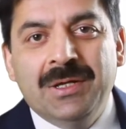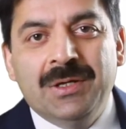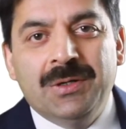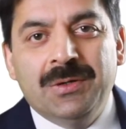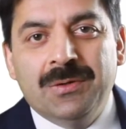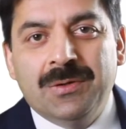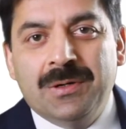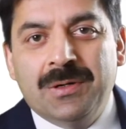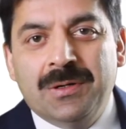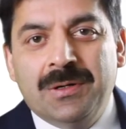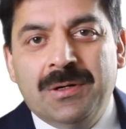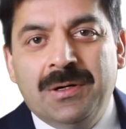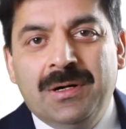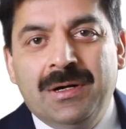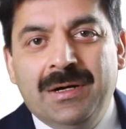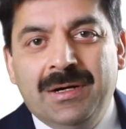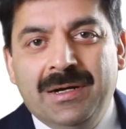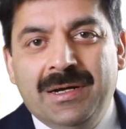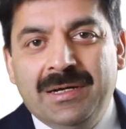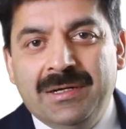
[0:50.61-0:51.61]
your
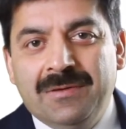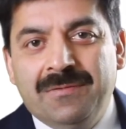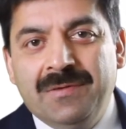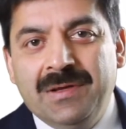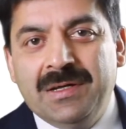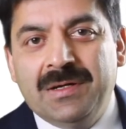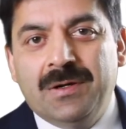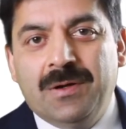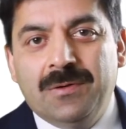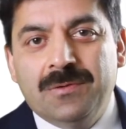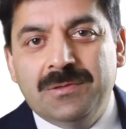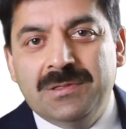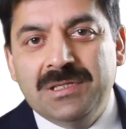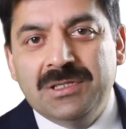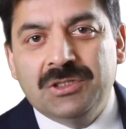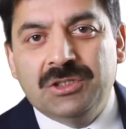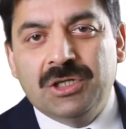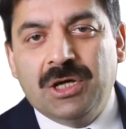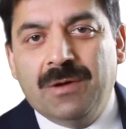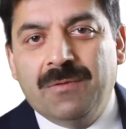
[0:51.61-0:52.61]
data
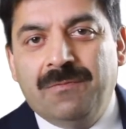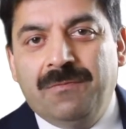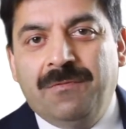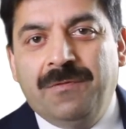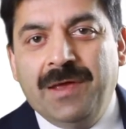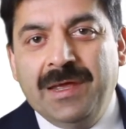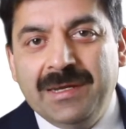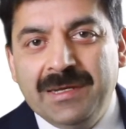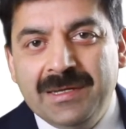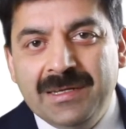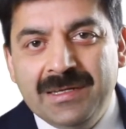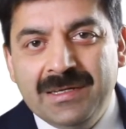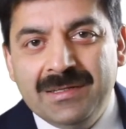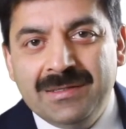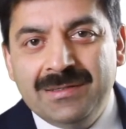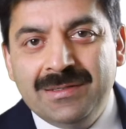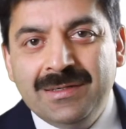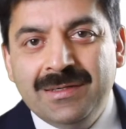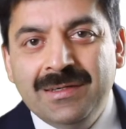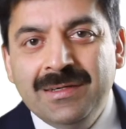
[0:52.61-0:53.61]
warehousing job very
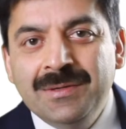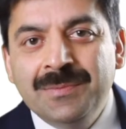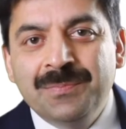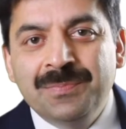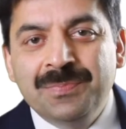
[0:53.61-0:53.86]
easy.